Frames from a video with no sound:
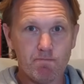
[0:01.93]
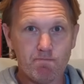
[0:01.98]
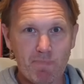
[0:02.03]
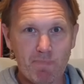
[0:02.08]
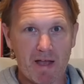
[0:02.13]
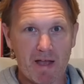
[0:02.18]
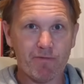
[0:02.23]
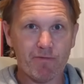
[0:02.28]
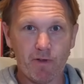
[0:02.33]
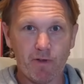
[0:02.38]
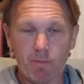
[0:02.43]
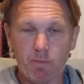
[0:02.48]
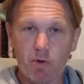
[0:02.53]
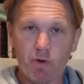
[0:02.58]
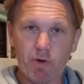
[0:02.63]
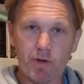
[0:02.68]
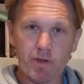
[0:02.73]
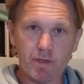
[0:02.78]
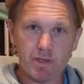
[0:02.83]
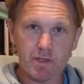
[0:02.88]
Bag full of
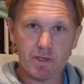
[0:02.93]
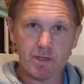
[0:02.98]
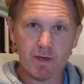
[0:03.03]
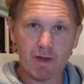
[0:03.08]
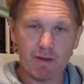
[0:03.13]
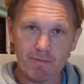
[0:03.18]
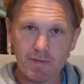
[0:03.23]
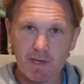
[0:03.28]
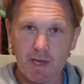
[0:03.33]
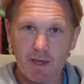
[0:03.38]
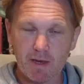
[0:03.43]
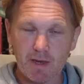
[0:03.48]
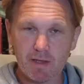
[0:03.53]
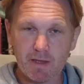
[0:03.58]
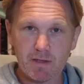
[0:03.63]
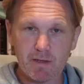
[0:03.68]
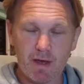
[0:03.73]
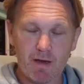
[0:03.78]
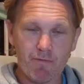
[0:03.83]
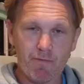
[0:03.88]
points, and they've taken it
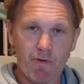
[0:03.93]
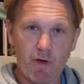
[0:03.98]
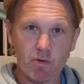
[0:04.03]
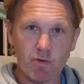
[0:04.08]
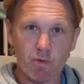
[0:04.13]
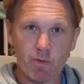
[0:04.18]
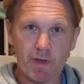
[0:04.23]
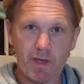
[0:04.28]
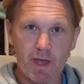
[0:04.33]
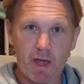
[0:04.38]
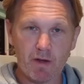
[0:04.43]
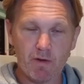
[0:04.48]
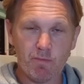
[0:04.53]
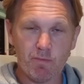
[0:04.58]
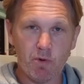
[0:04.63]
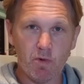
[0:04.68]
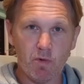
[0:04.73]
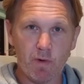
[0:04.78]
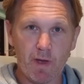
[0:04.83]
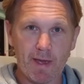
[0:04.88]
to that final weekend of
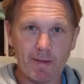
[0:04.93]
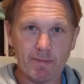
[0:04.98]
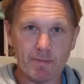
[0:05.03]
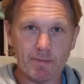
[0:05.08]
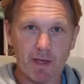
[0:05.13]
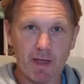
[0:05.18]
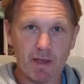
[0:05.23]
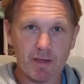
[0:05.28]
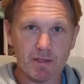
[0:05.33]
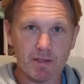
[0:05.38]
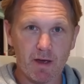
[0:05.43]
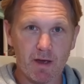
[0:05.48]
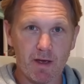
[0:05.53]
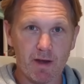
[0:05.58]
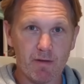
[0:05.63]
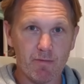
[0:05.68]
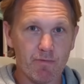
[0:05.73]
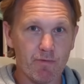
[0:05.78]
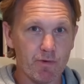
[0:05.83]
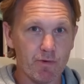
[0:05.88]
pool games against
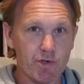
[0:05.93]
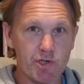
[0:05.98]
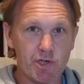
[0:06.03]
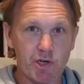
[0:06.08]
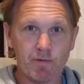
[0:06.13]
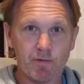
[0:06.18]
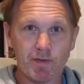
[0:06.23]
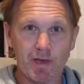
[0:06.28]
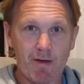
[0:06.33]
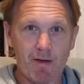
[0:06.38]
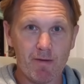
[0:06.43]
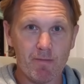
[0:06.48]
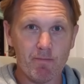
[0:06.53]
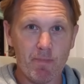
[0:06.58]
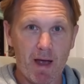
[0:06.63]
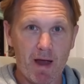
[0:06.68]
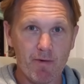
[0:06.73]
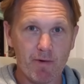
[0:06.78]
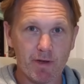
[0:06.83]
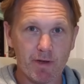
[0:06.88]
Ireland for a shootout in
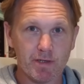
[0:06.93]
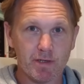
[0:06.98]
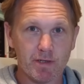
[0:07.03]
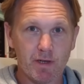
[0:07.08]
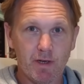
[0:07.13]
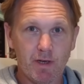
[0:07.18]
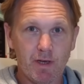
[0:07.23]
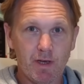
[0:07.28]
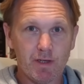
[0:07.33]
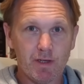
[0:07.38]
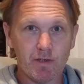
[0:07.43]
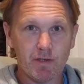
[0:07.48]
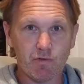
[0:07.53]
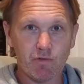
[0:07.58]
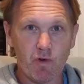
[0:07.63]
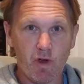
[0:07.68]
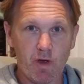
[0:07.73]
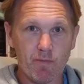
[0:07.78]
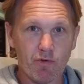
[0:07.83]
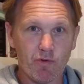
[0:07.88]
Paris to
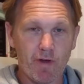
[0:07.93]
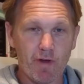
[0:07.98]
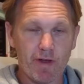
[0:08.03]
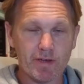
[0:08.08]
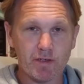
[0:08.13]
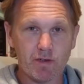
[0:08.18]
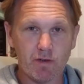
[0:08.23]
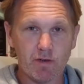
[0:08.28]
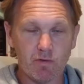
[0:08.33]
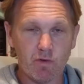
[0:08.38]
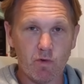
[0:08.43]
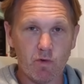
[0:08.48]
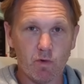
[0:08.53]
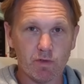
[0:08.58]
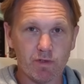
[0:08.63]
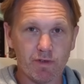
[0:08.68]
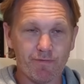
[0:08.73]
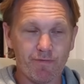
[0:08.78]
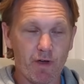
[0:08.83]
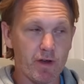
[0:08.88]
try and progress to the
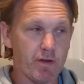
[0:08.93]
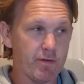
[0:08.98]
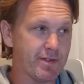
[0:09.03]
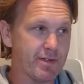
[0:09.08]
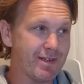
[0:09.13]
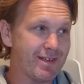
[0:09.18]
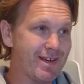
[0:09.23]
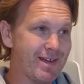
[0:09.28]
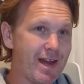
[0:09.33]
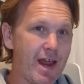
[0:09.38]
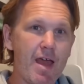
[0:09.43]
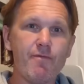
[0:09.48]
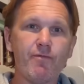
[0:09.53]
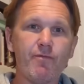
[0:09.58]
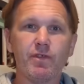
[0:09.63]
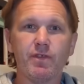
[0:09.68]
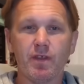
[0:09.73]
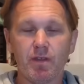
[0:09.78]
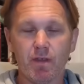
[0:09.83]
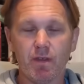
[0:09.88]
quarterfinals. They did
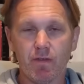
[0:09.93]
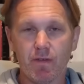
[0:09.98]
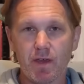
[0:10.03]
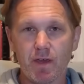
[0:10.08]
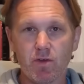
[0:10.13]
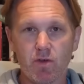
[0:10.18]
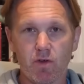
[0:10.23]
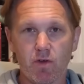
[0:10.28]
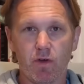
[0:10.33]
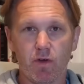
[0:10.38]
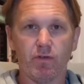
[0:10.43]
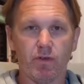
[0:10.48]
everything that they could.